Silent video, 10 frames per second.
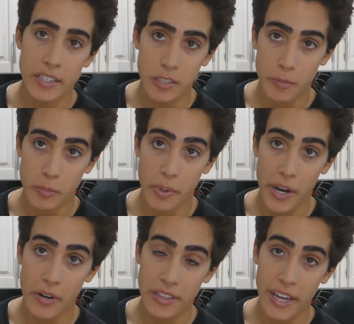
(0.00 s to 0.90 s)
into
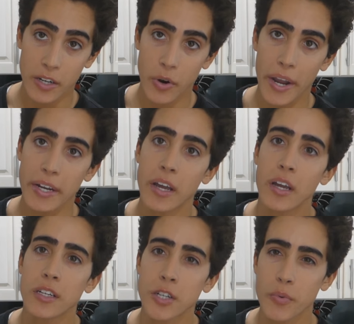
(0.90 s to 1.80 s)
preparing that grain,
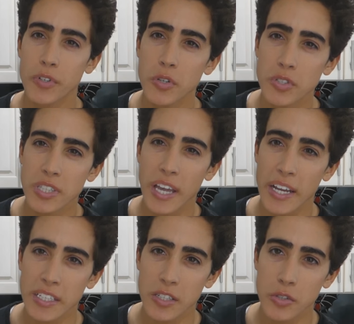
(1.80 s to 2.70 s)
to reduce the
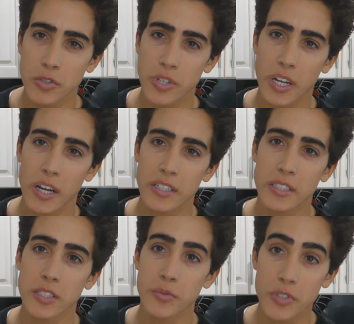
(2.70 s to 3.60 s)
anti-nutrient
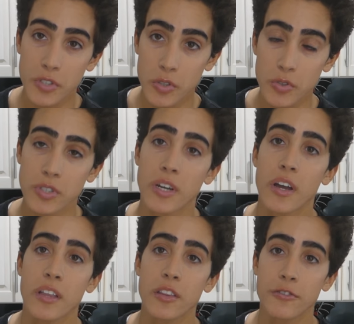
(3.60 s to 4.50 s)
content, to reduce
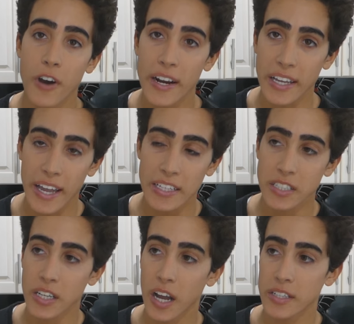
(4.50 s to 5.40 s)
the phytic
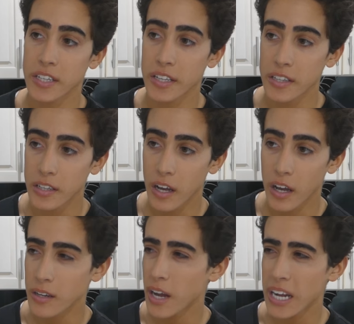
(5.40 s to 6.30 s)
acid content.
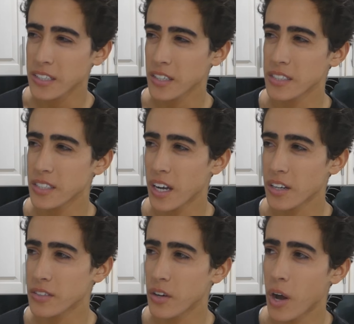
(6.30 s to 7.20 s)
Uh, oxalates, I
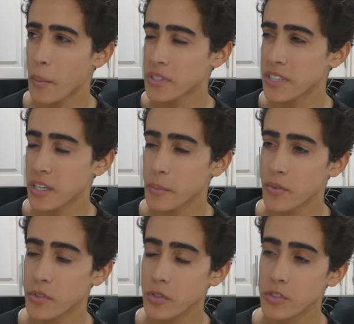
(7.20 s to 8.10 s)
don't know how much they could be
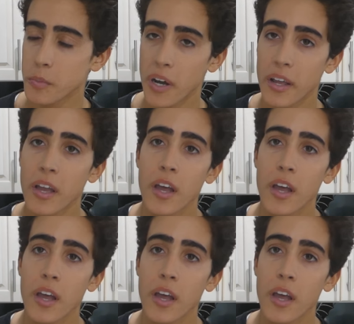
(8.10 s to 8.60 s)
reduced, but